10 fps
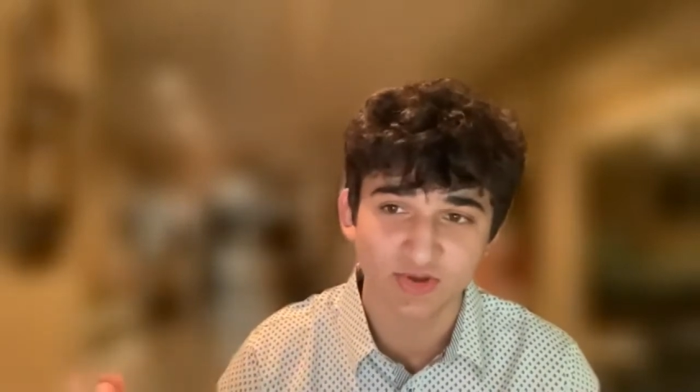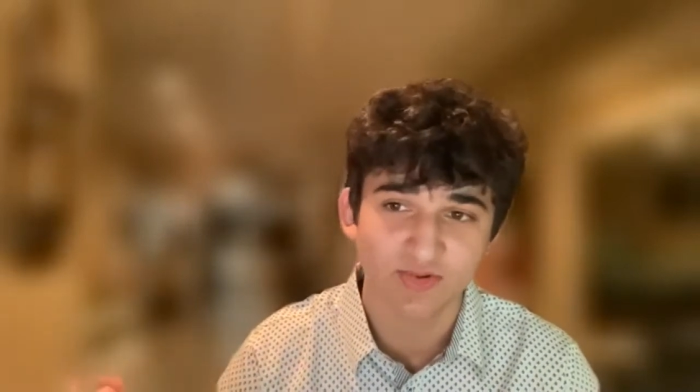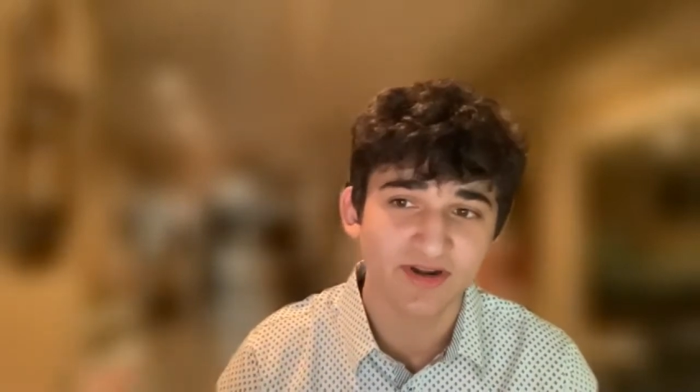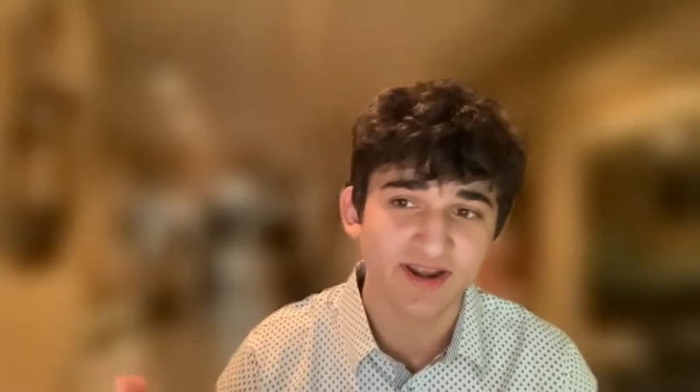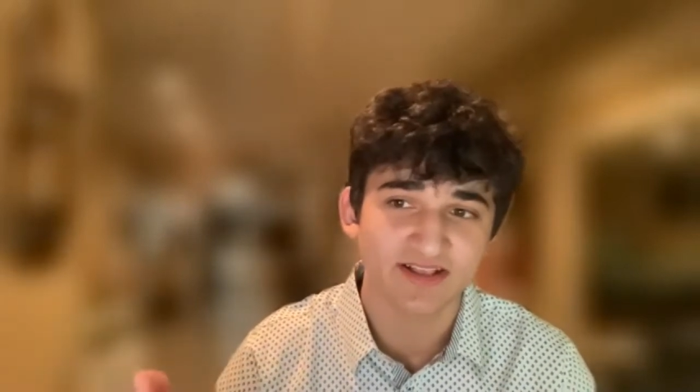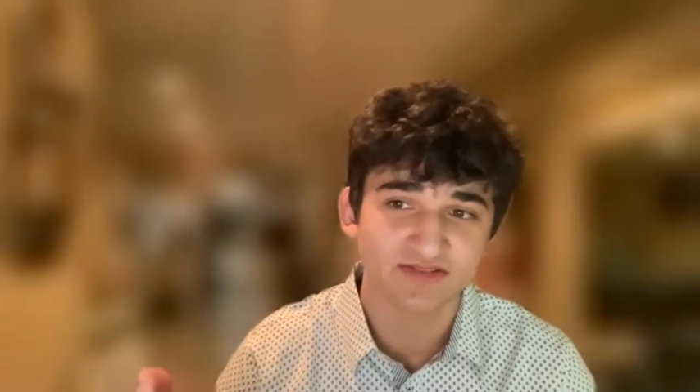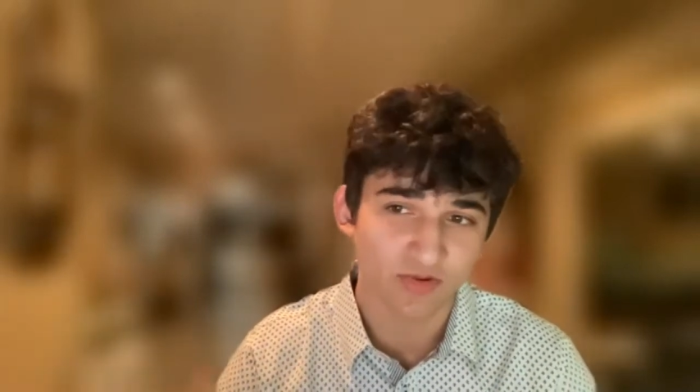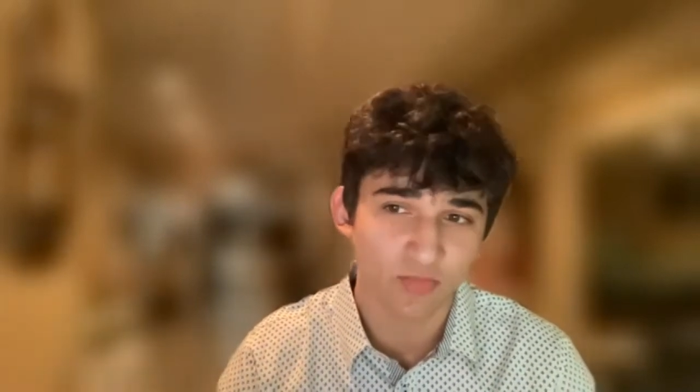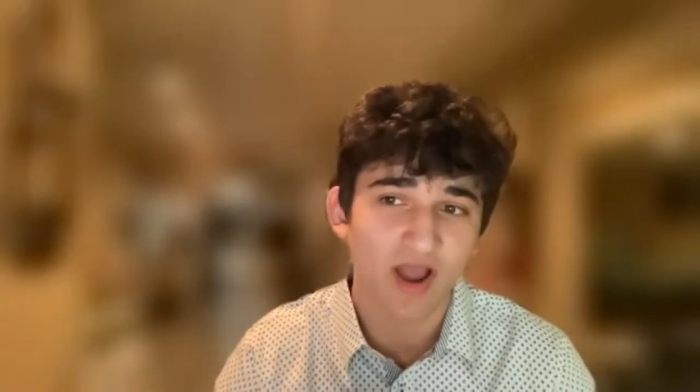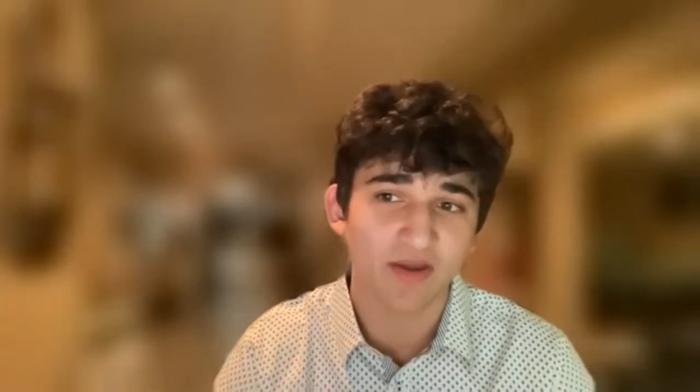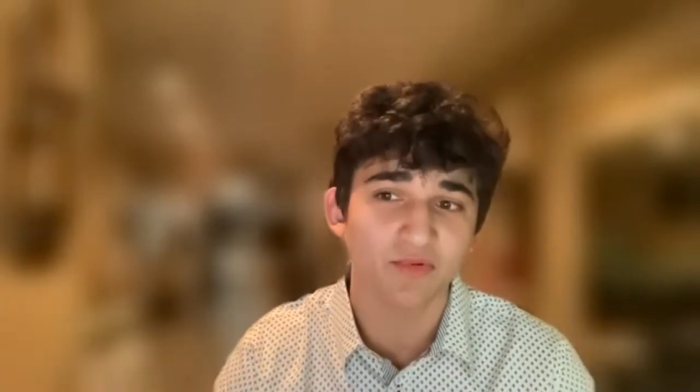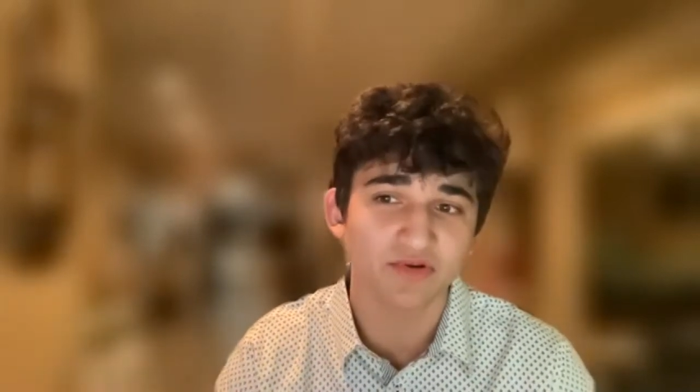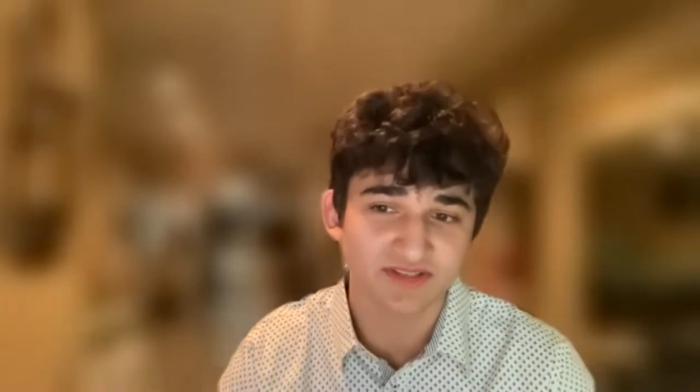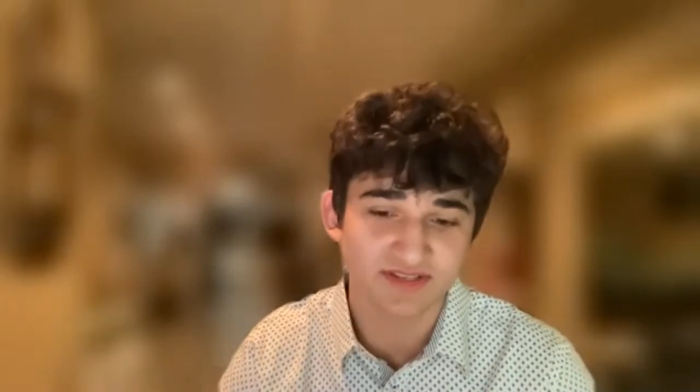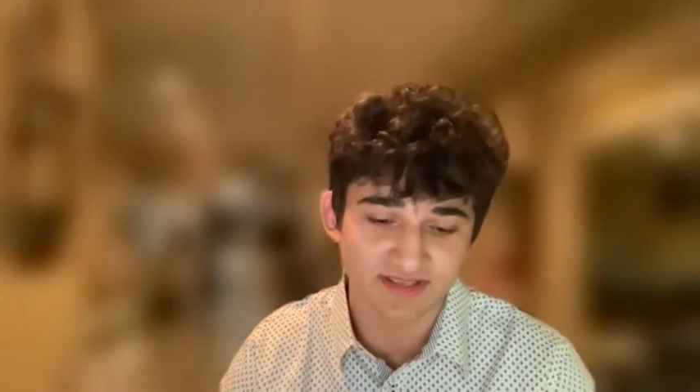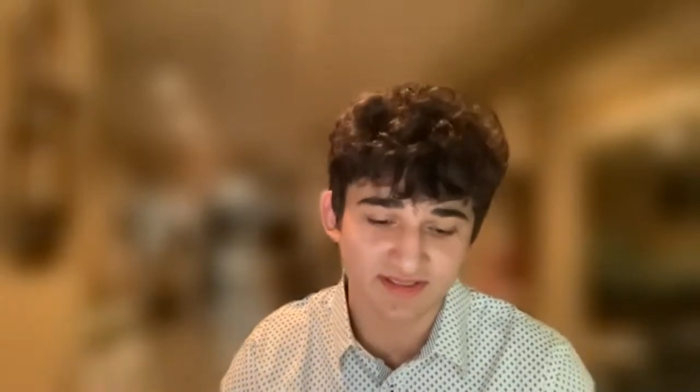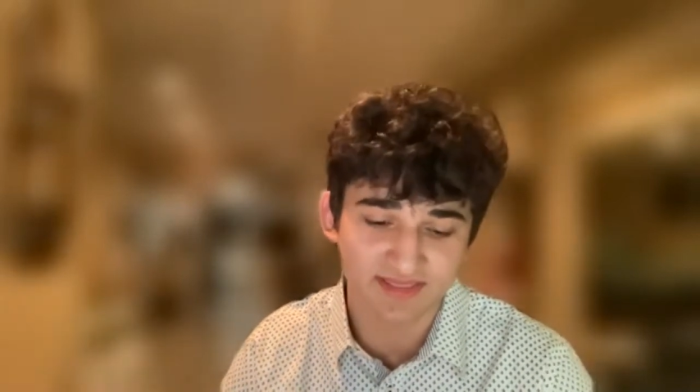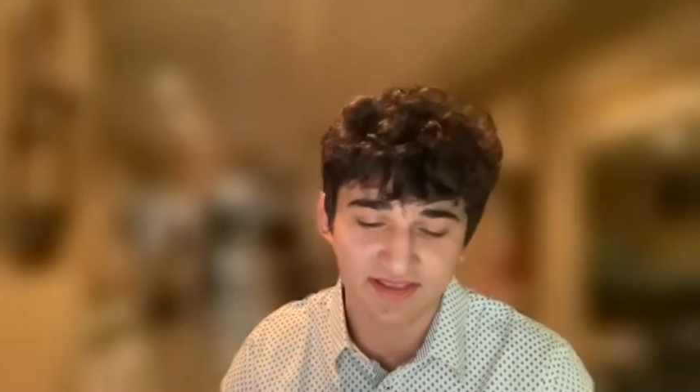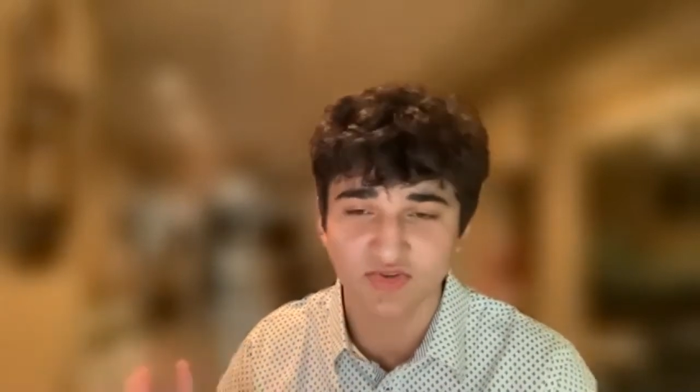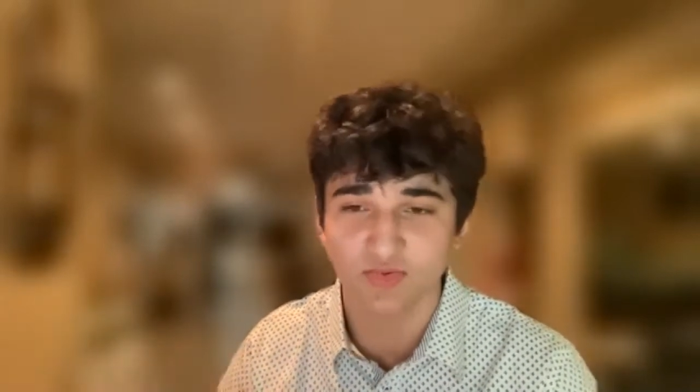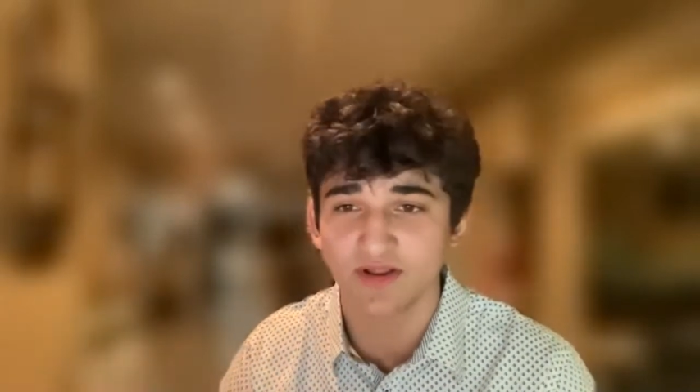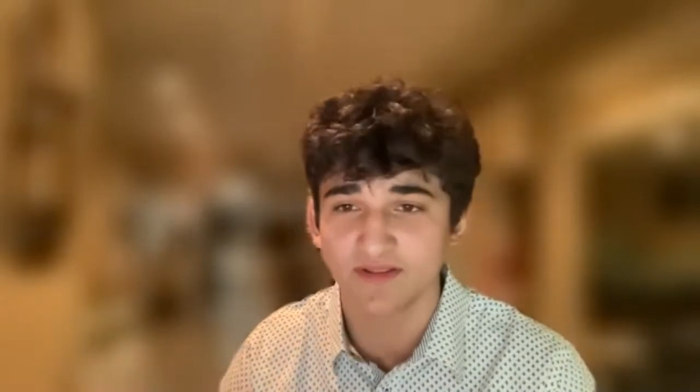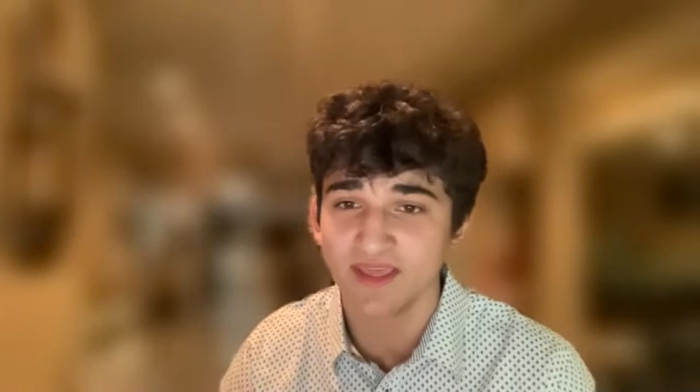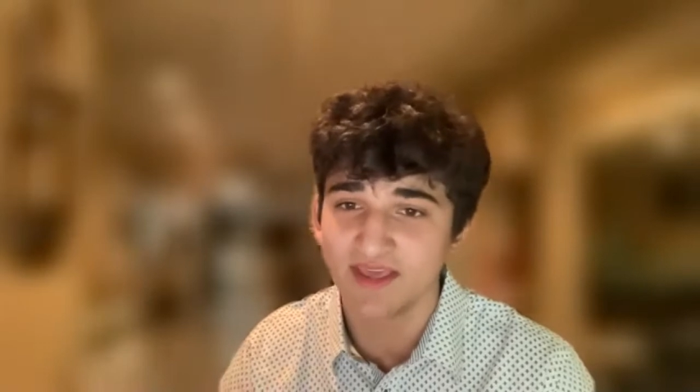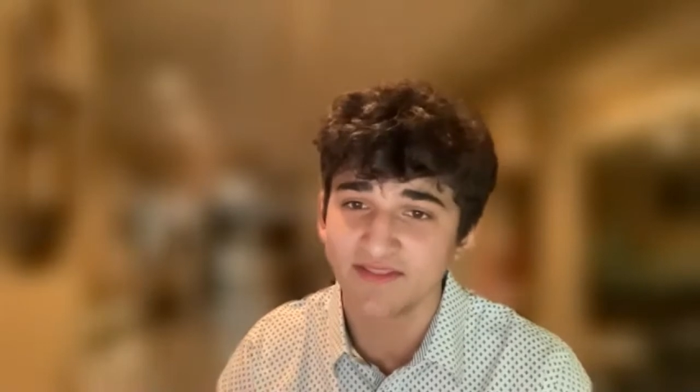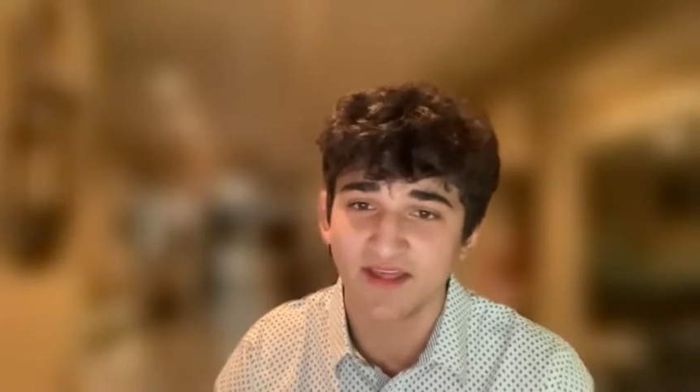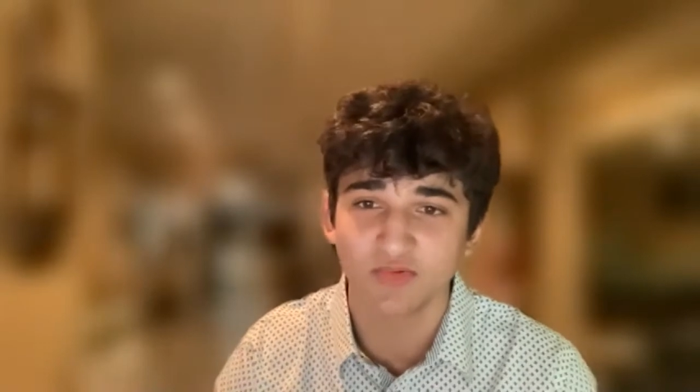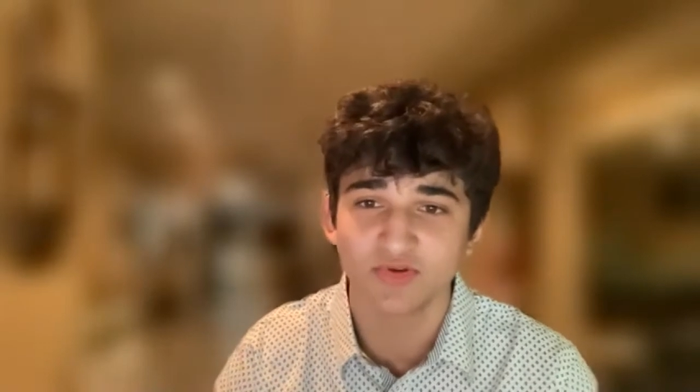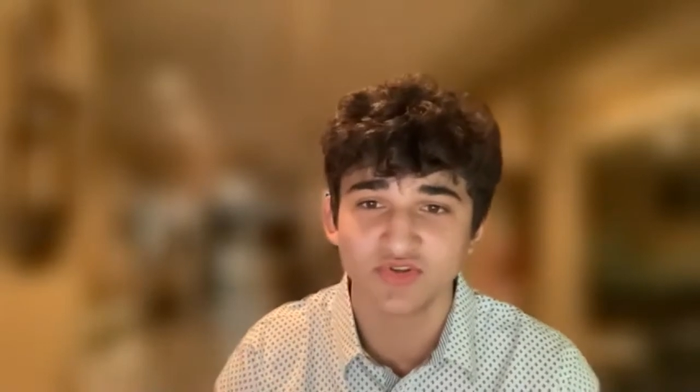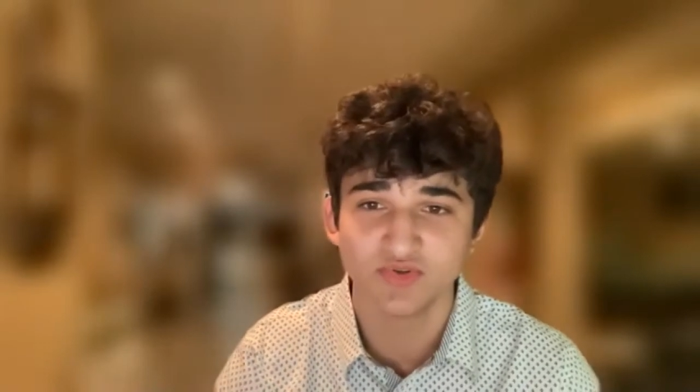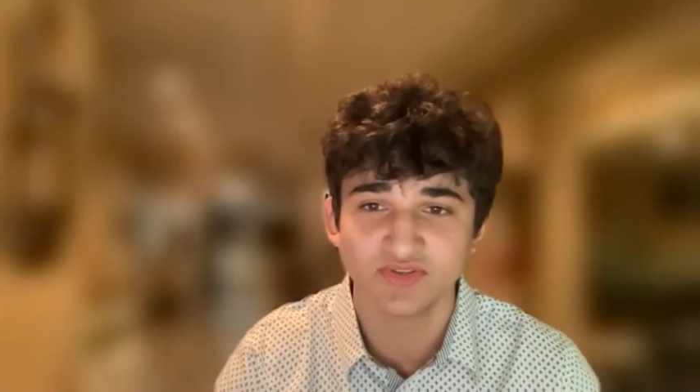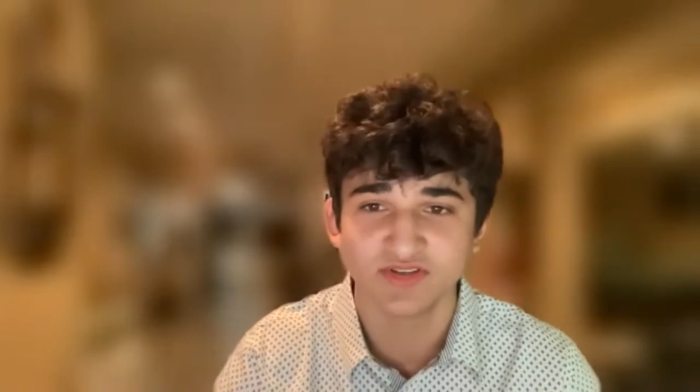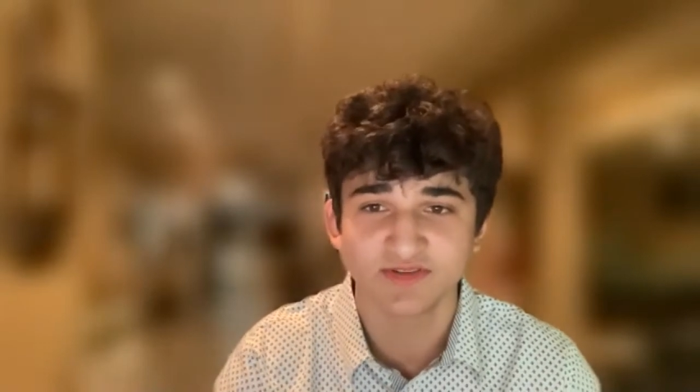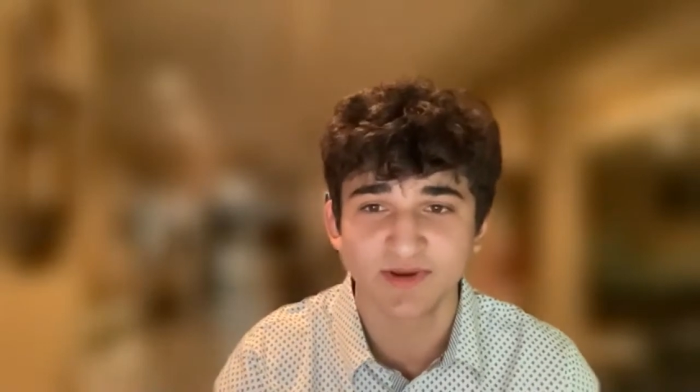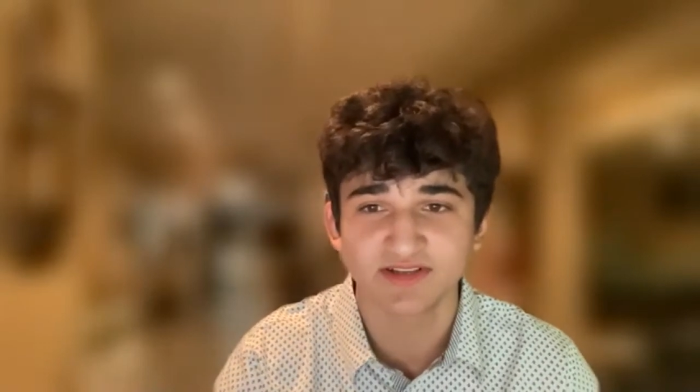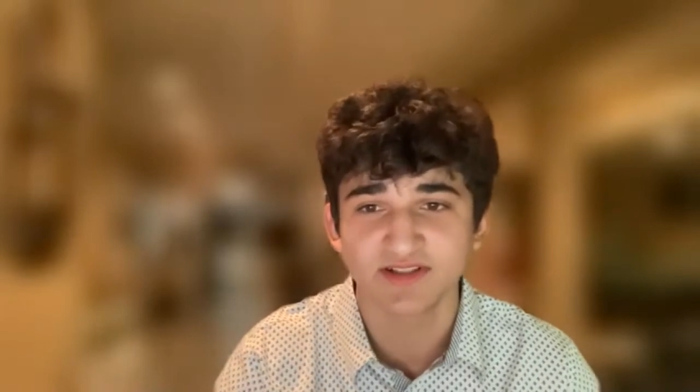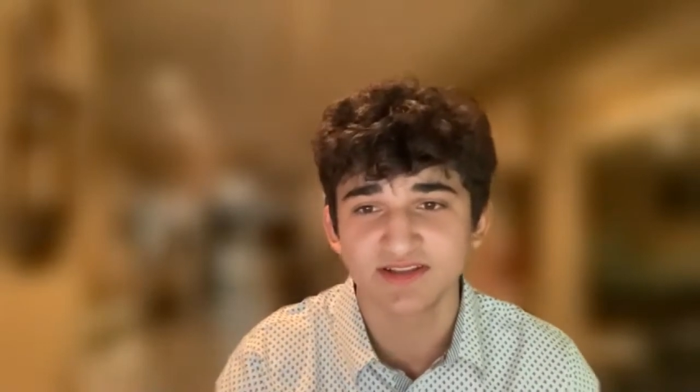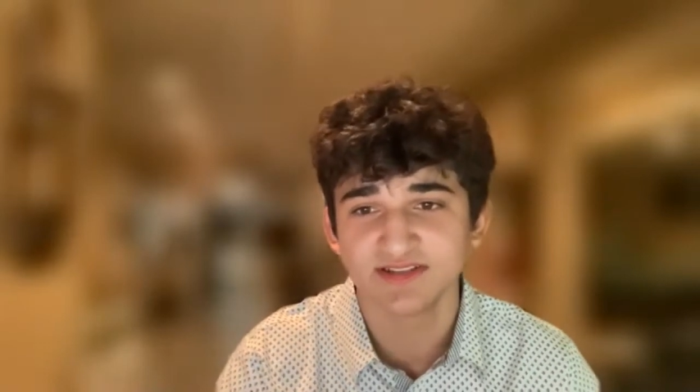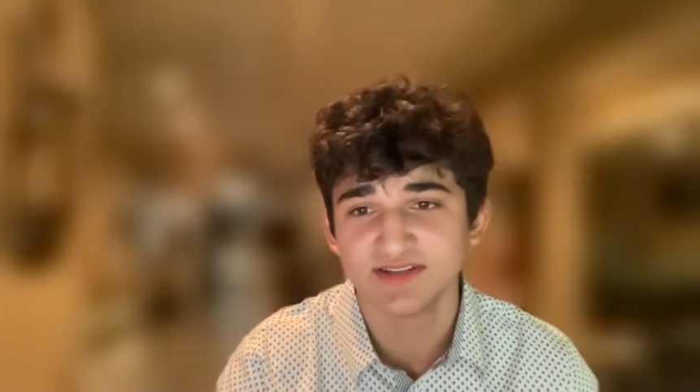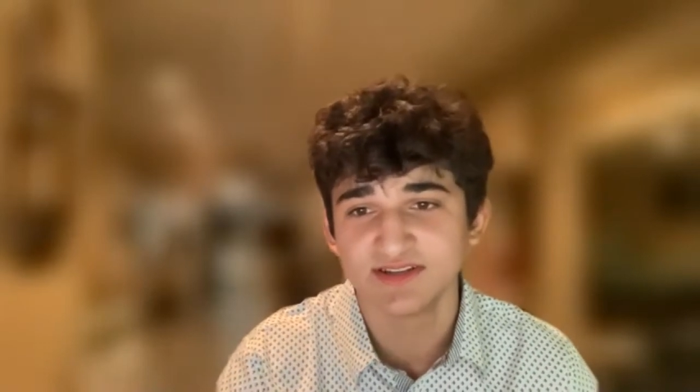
So I wanted to ask like why was it this one that you would choose to specialize